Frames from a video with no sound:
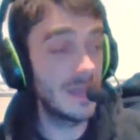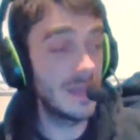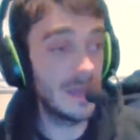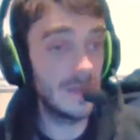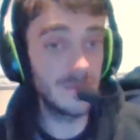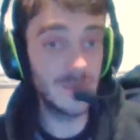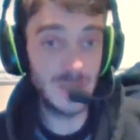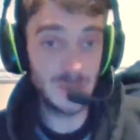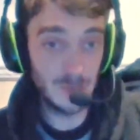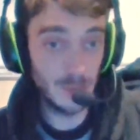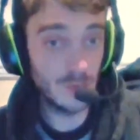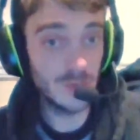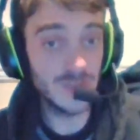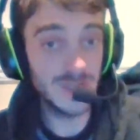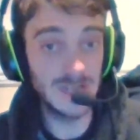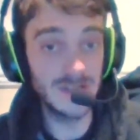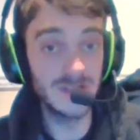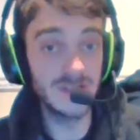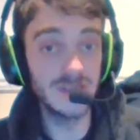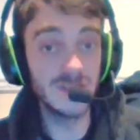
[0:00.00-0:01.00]
at the
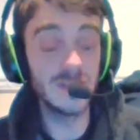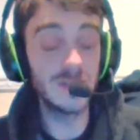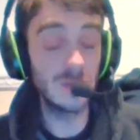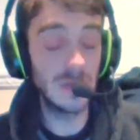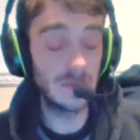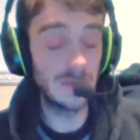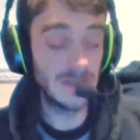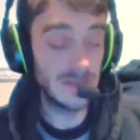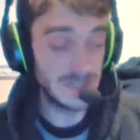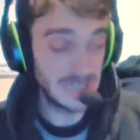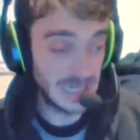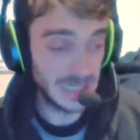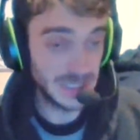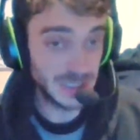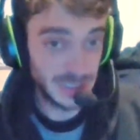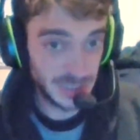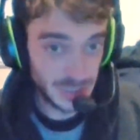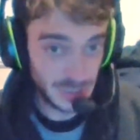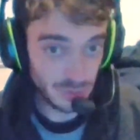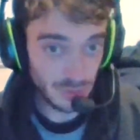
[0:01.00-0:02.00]
sports centres, where there's
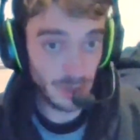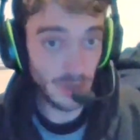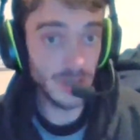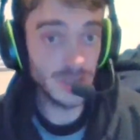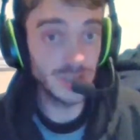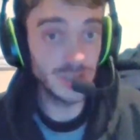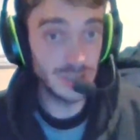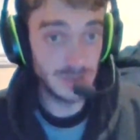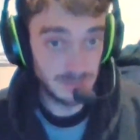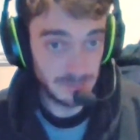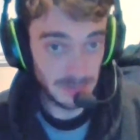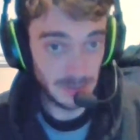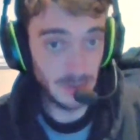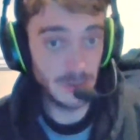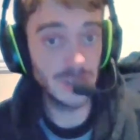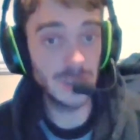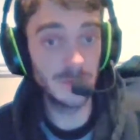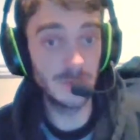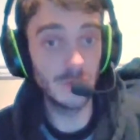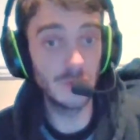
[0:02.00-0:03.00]
actually structured
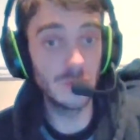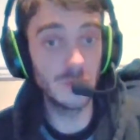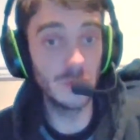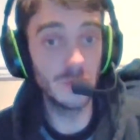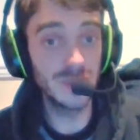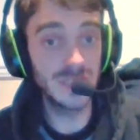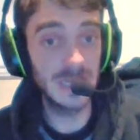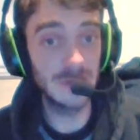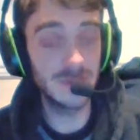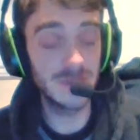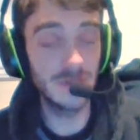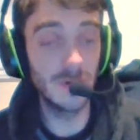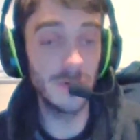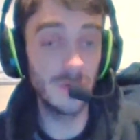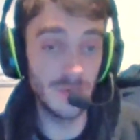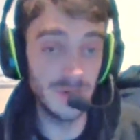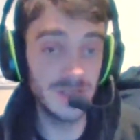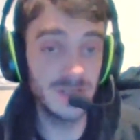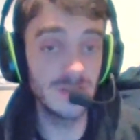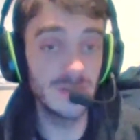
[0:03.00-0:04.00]
basketball courts
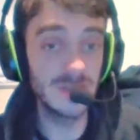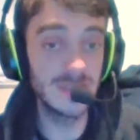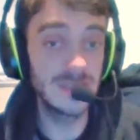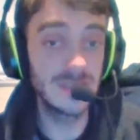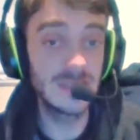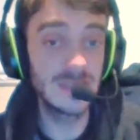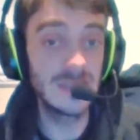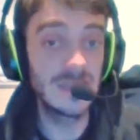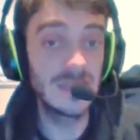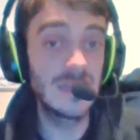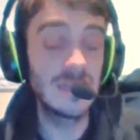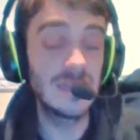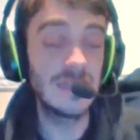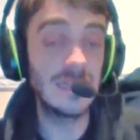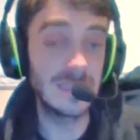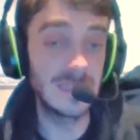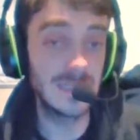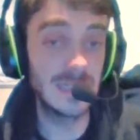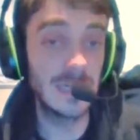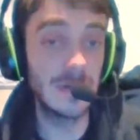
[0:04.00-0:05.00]
outside or inside
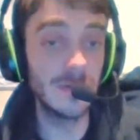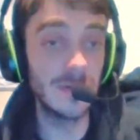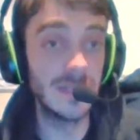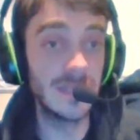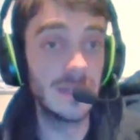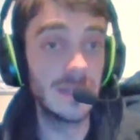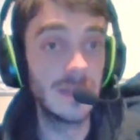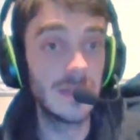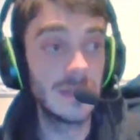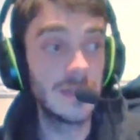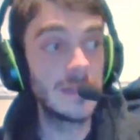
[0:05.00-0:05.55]
necessarily.